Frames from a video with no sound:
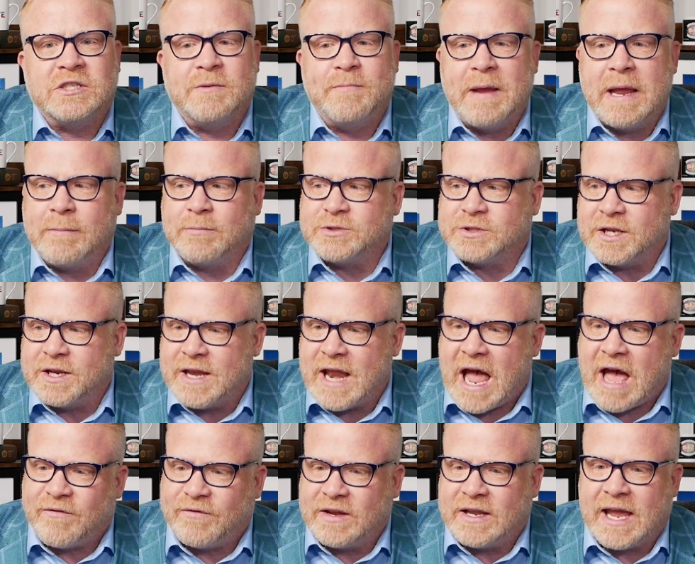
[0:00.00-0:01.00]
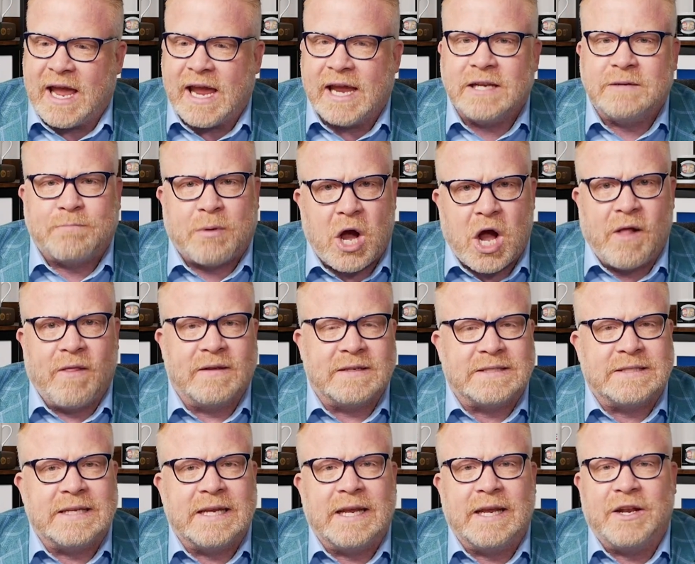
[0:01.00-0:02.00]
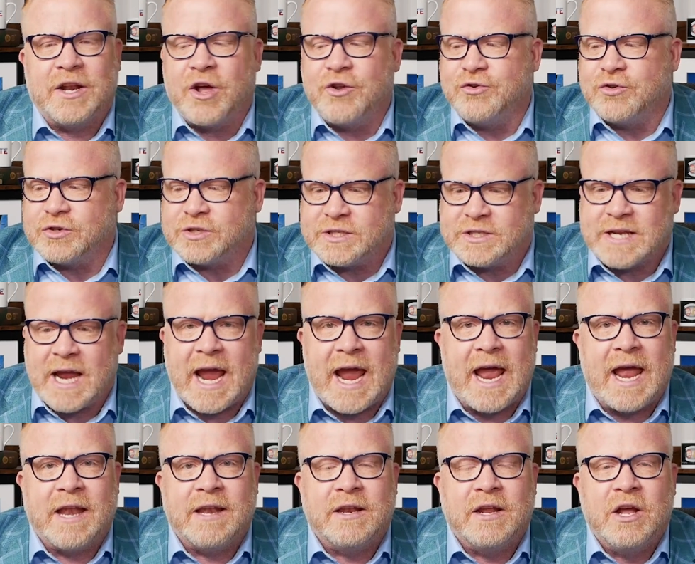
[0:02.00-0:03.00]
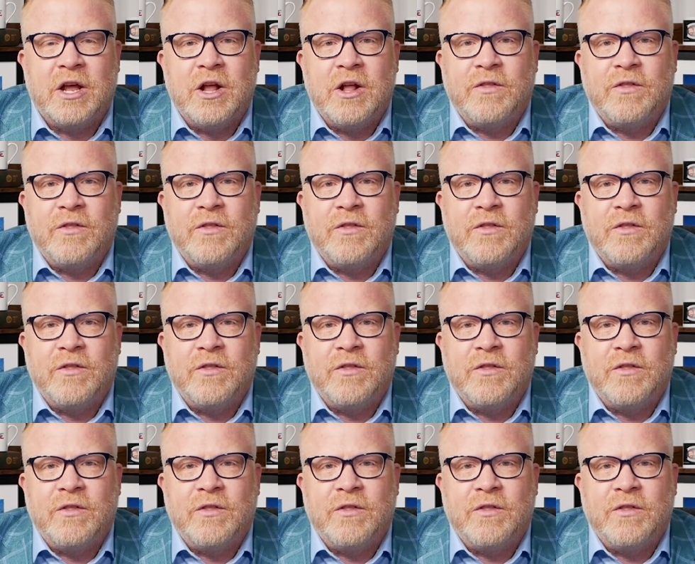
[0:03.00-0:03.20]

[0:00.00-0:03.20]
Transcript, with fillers: to be able to navigate policy and understand